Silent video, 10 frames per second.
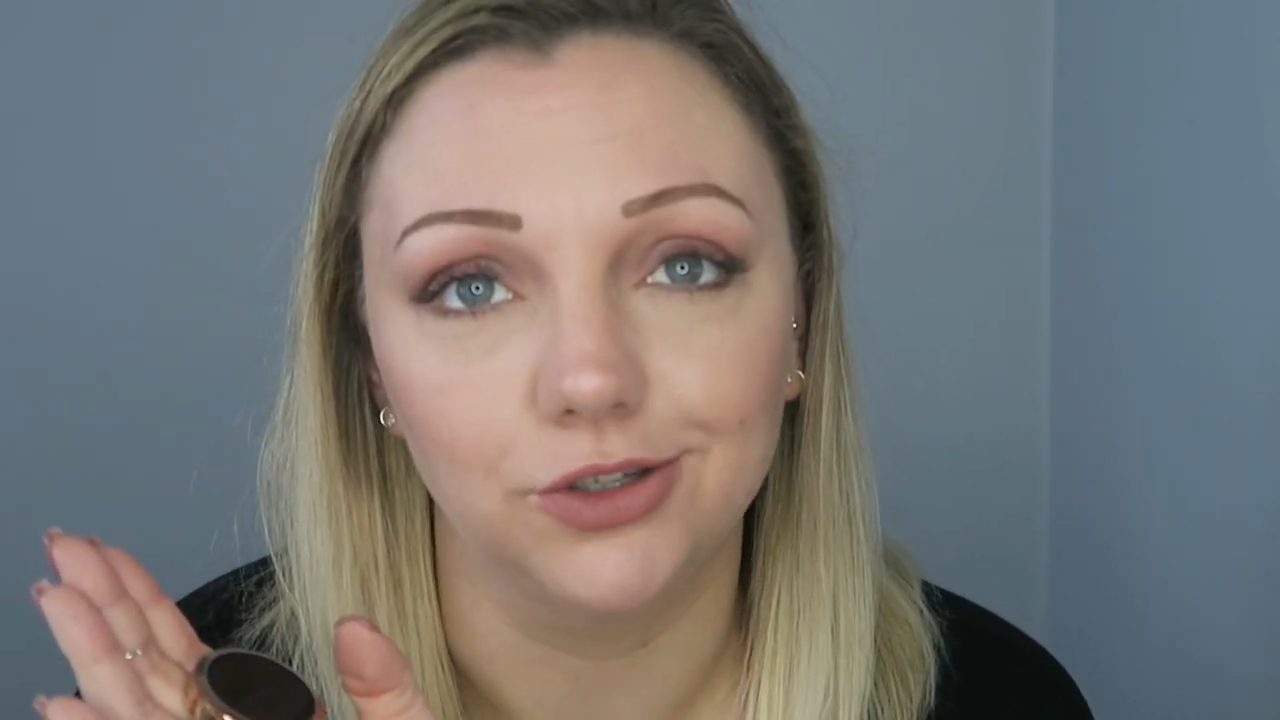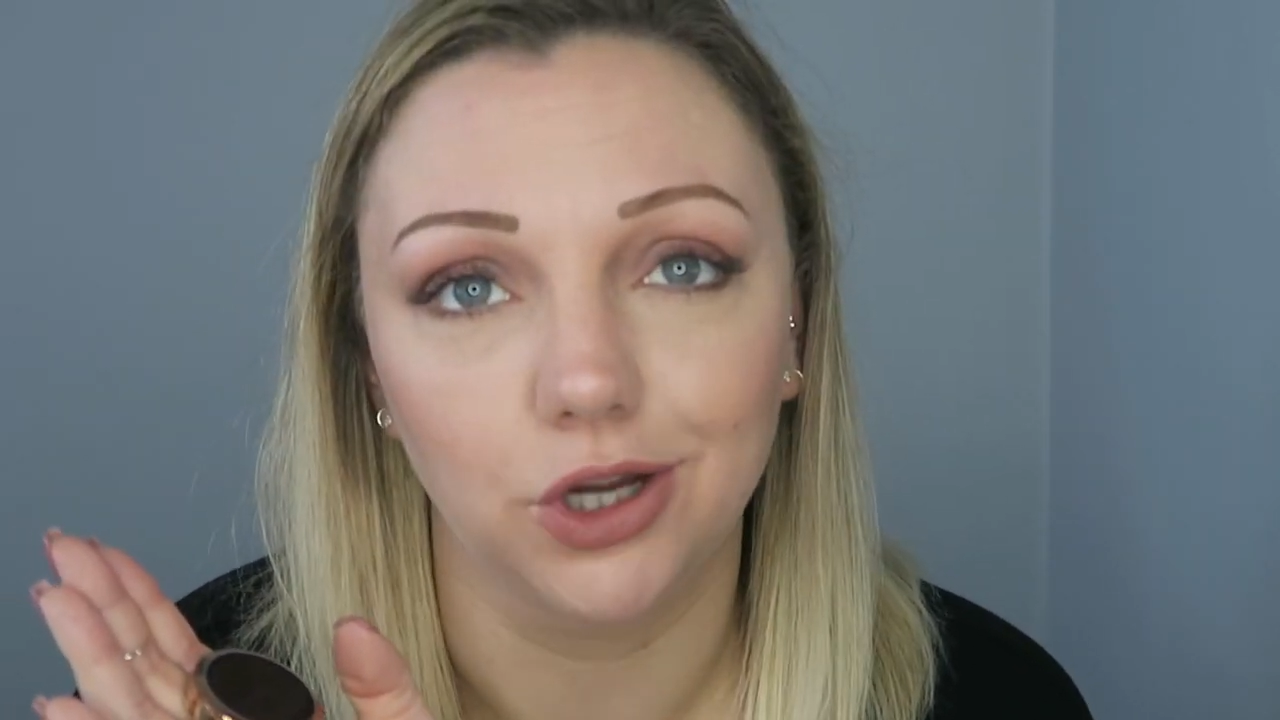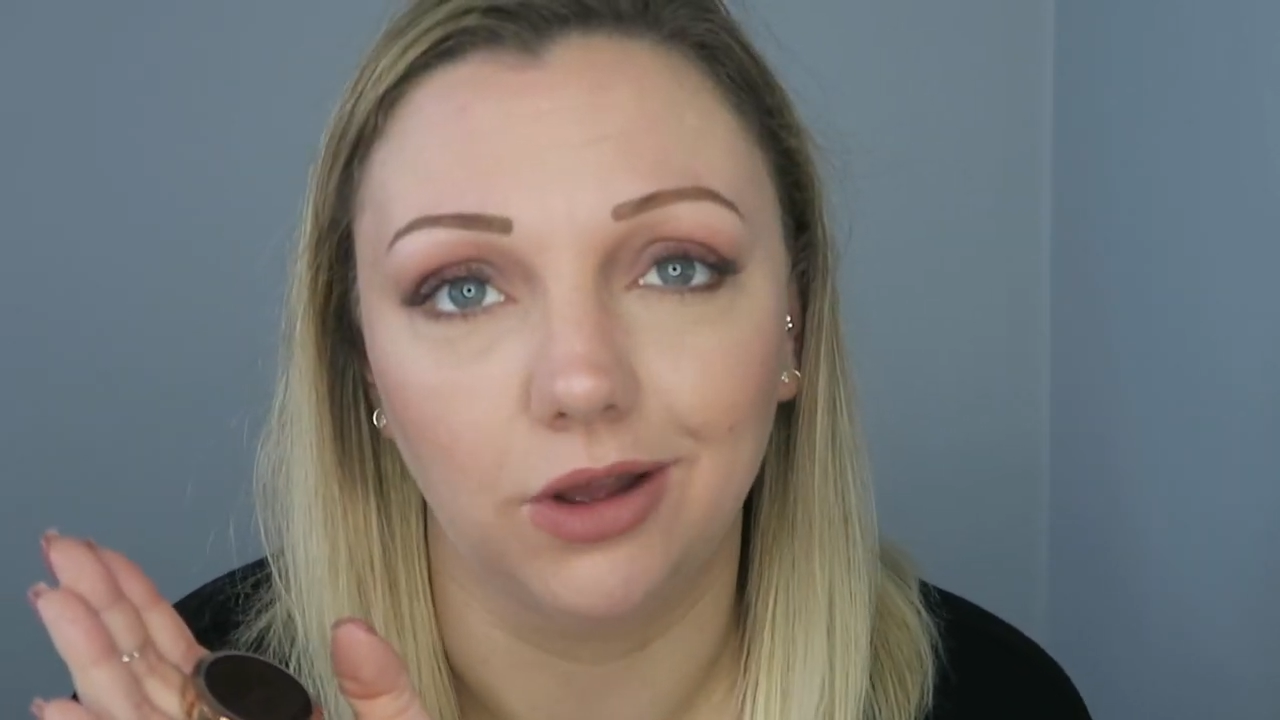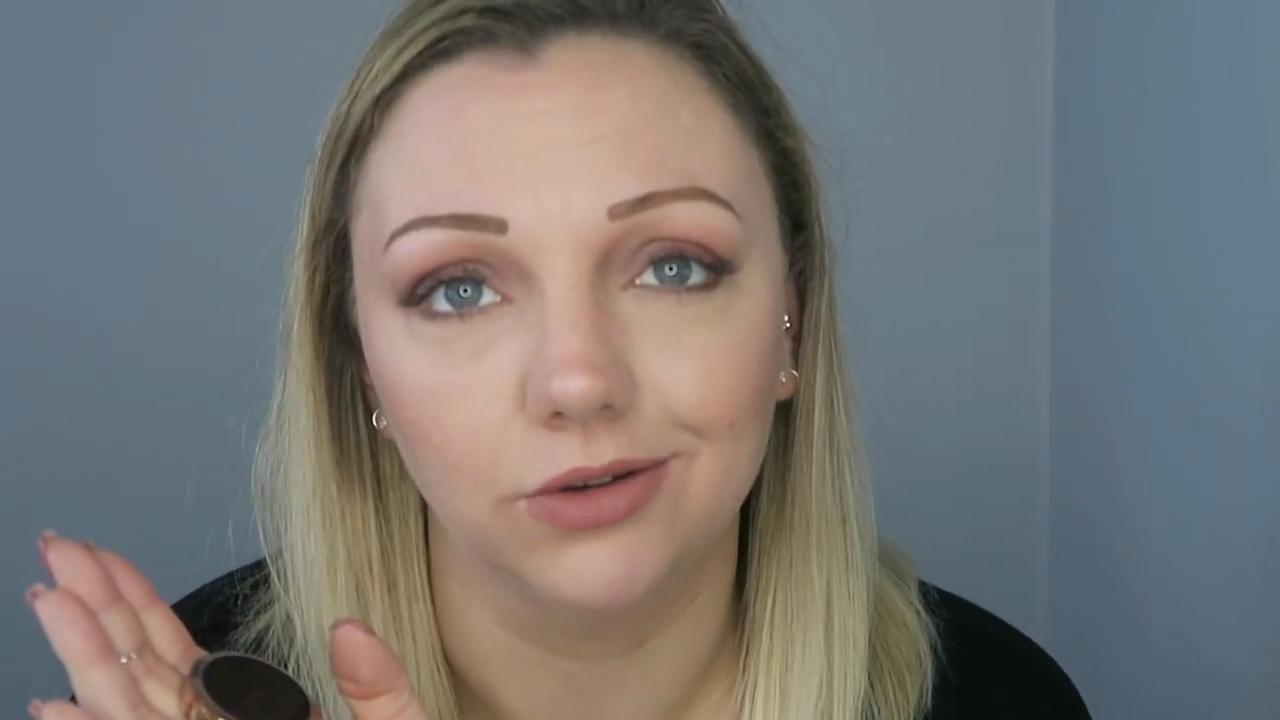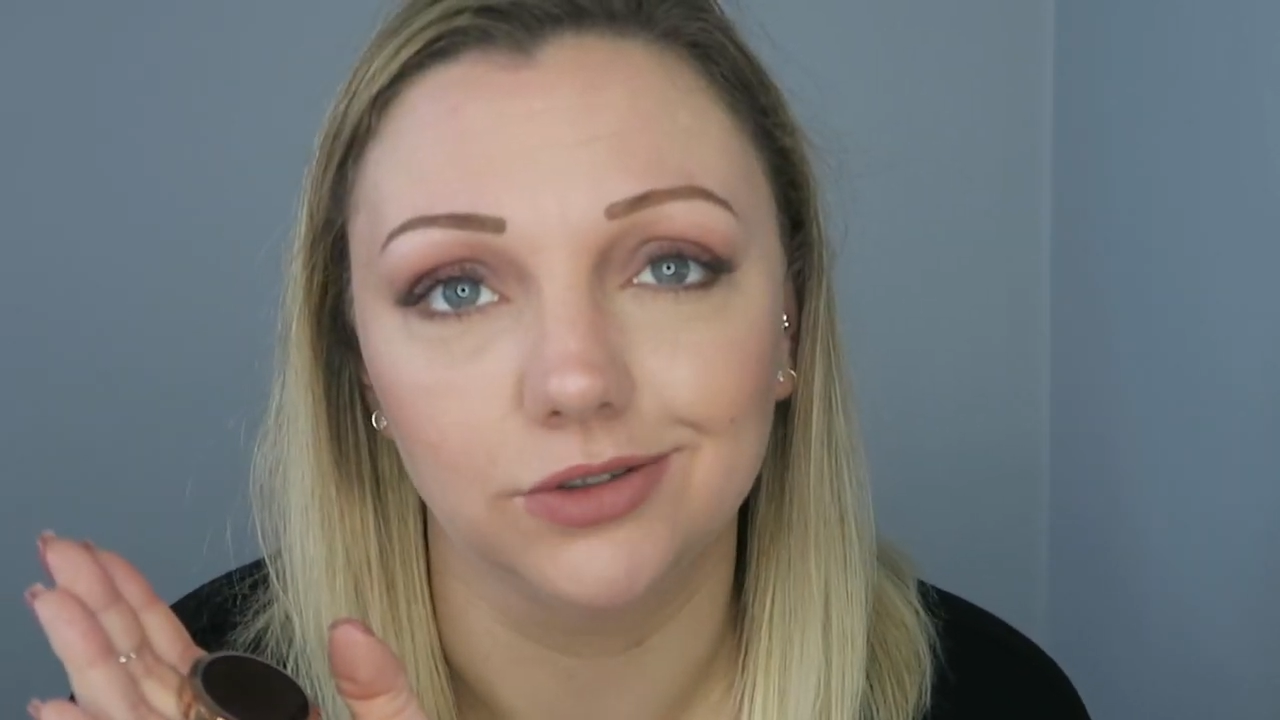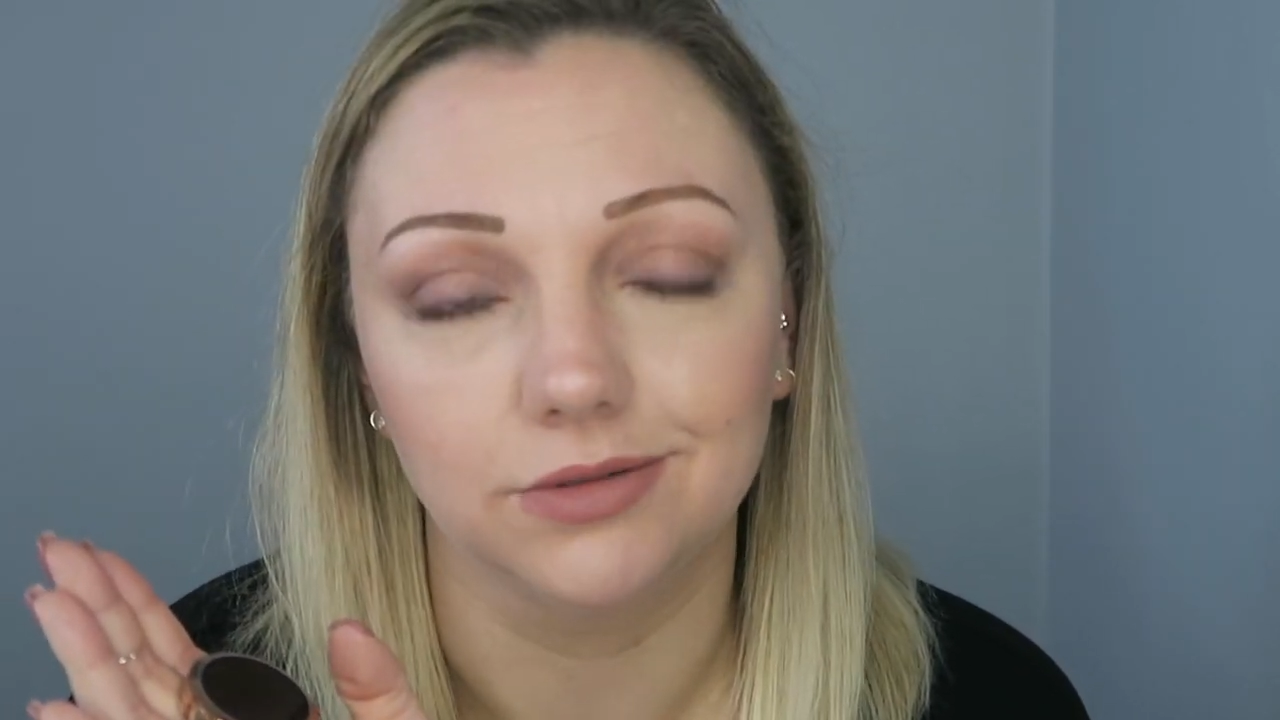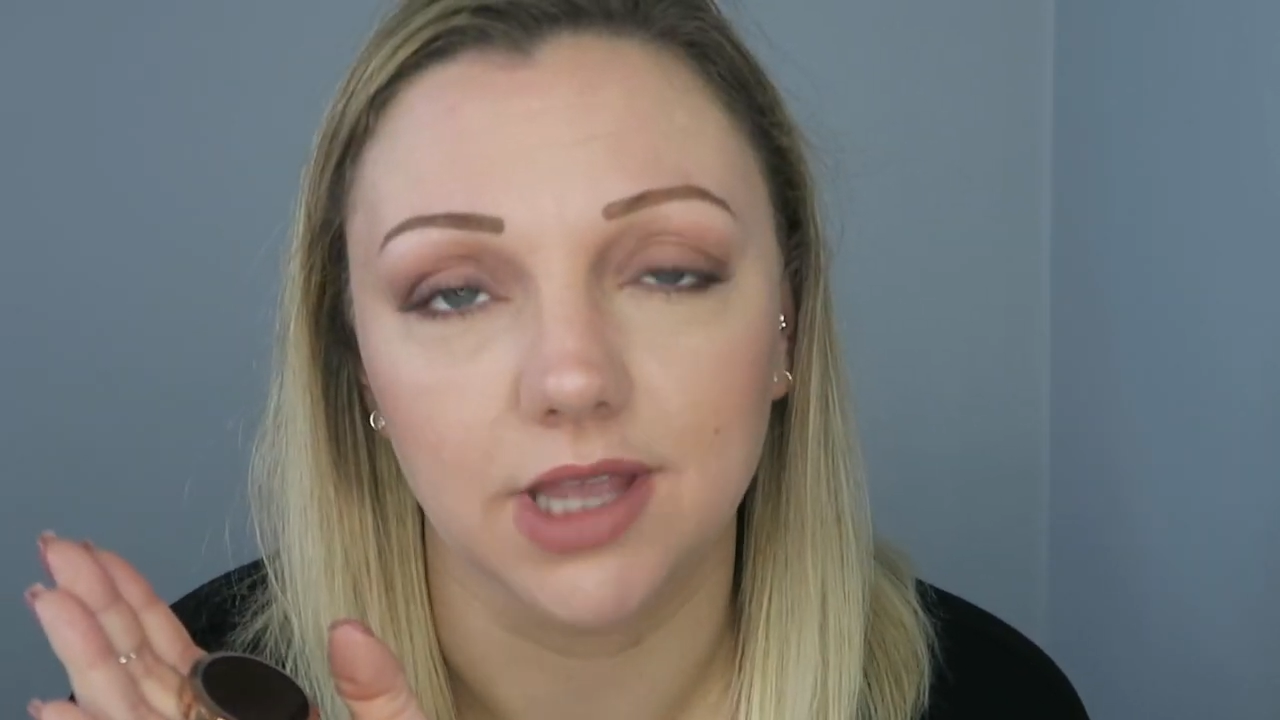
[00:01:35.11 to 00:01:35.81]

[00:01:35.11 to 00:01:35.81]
charged.